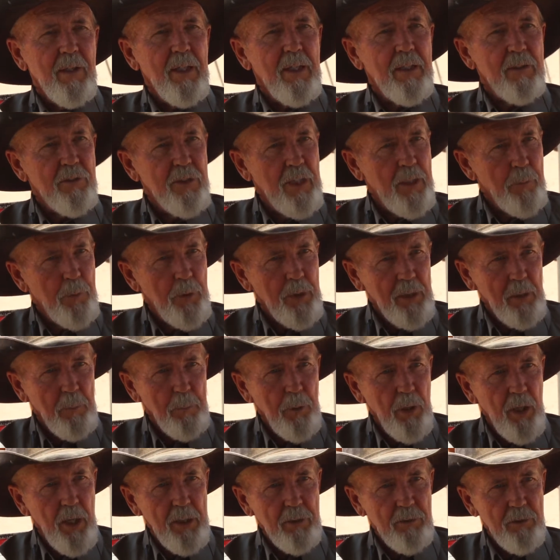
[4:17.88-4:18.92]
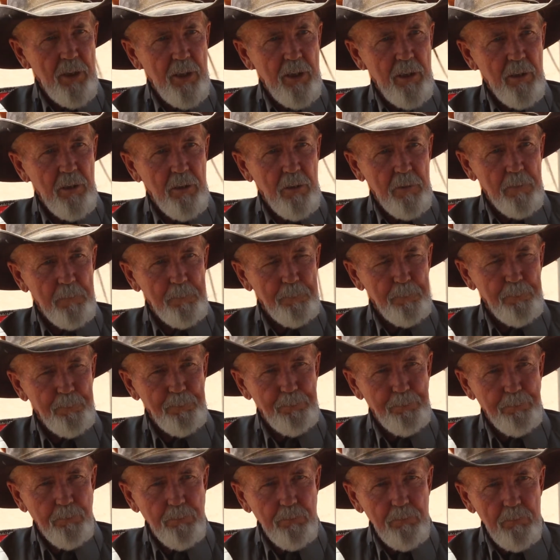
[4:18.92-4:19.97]
The same thing applies here.
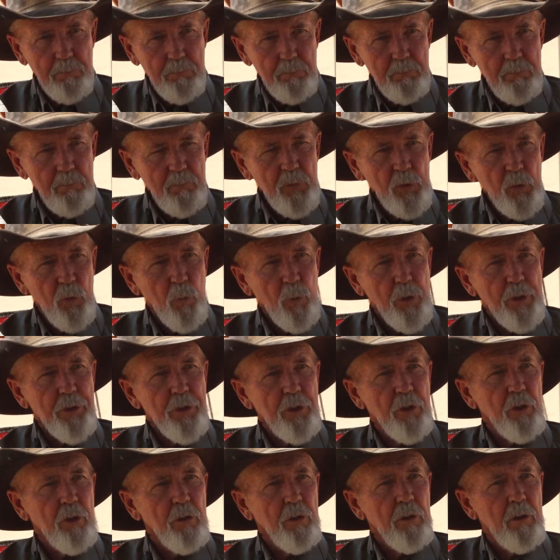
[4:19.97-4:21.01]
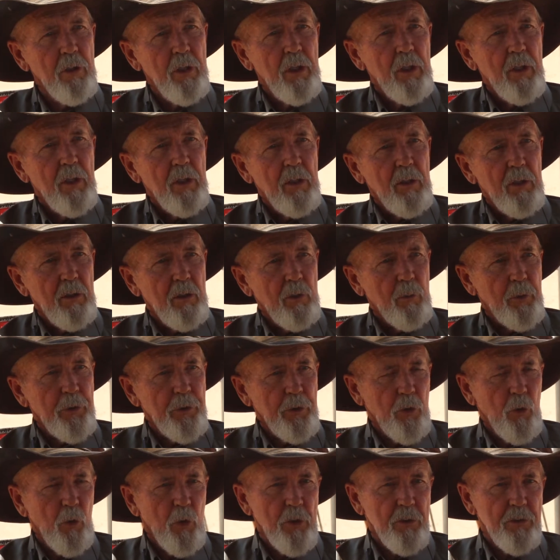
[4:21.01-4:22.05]
When your
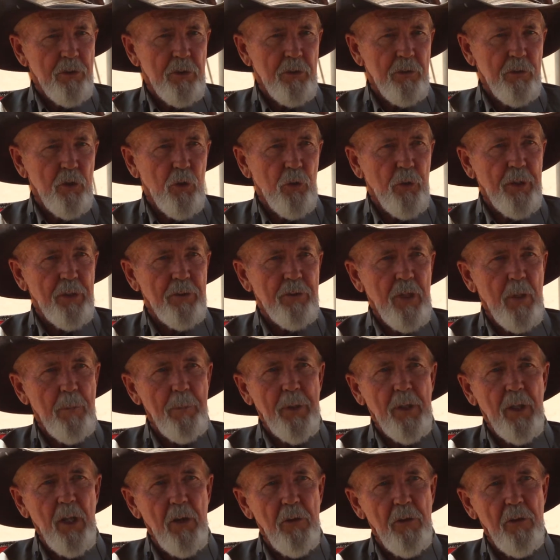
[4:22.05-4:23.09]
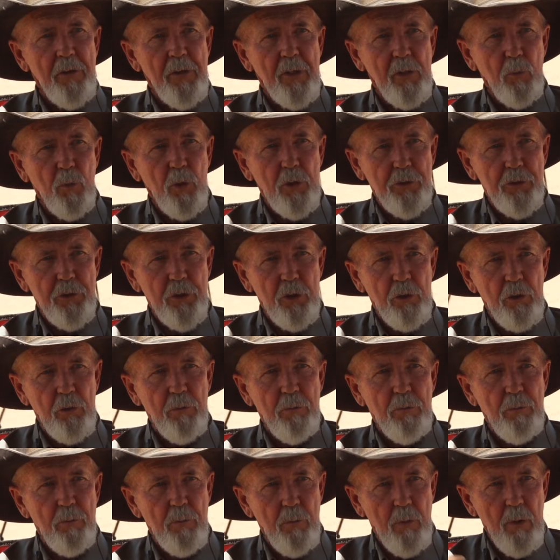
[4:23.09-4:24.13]
horse is doing something other than what you're
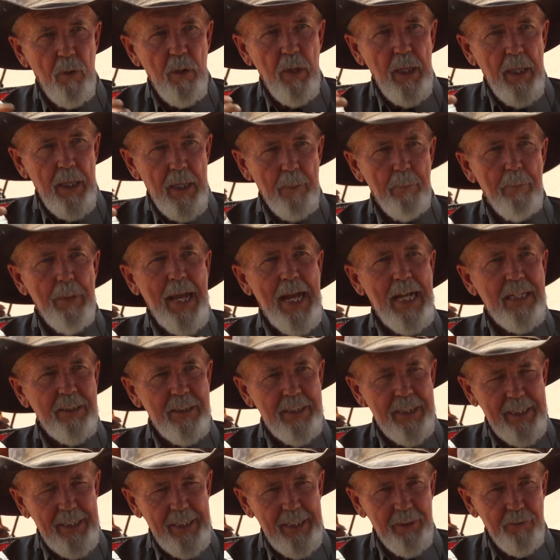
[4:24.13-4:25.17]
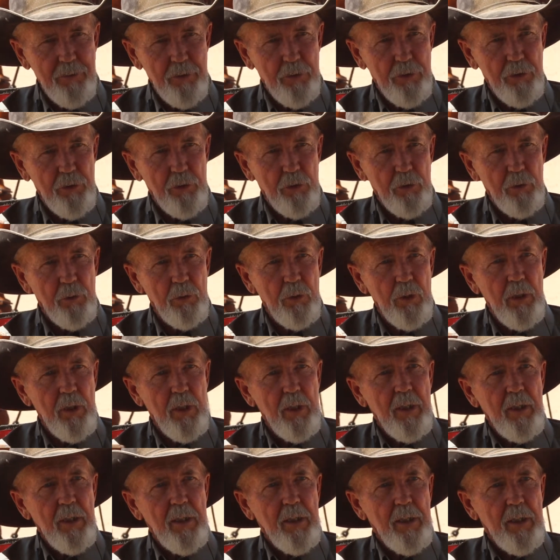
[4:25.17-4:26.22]
imagining it to do,
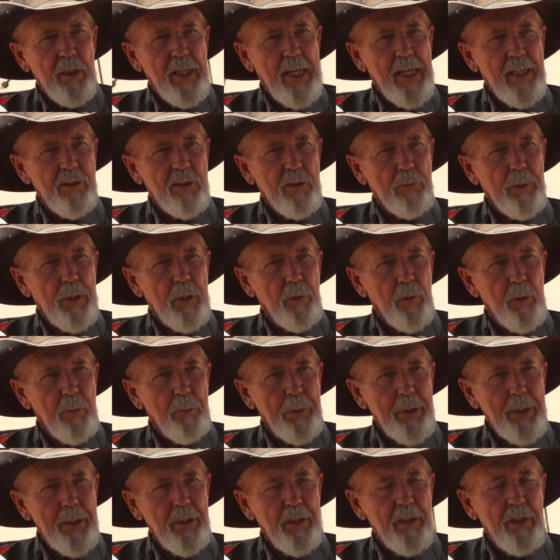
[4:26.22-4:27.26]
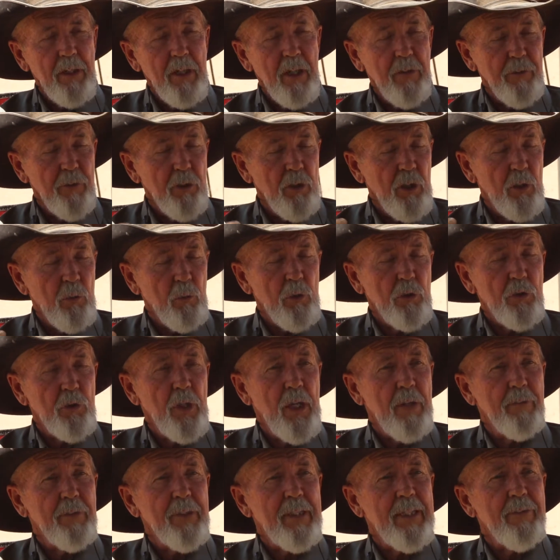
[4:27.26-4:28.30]
it has to be repeated enough. In other words, you
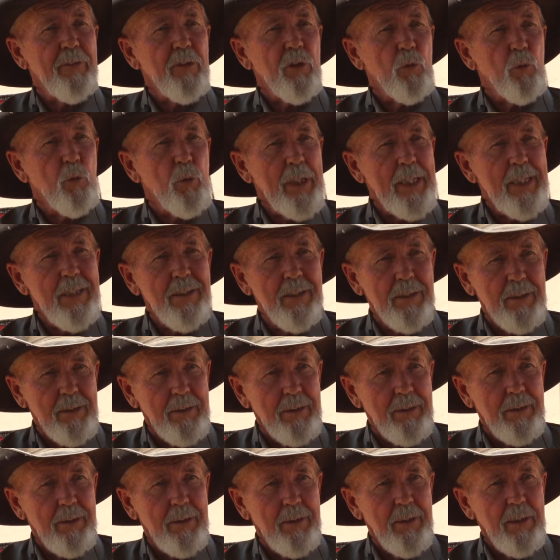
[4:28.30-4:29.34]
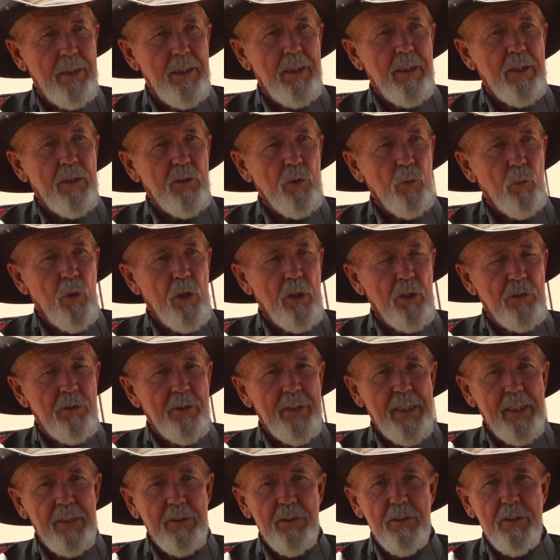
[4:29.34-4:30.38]
have to give it a reason to want to
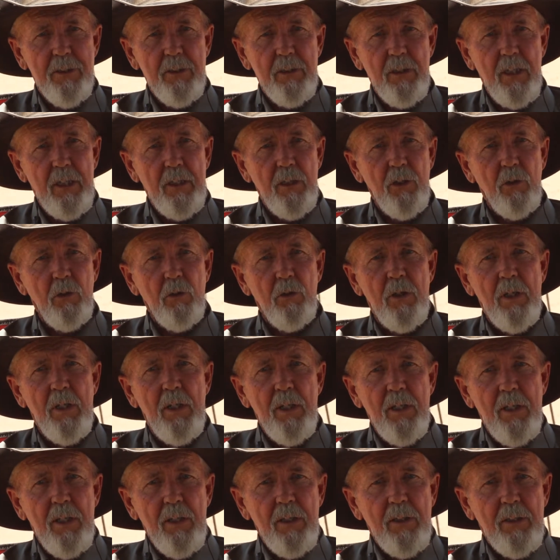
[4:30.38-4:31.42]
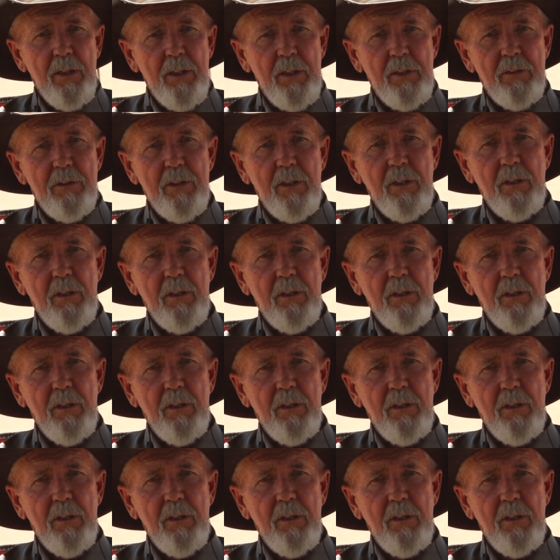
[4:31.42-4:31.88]
stand still. I know that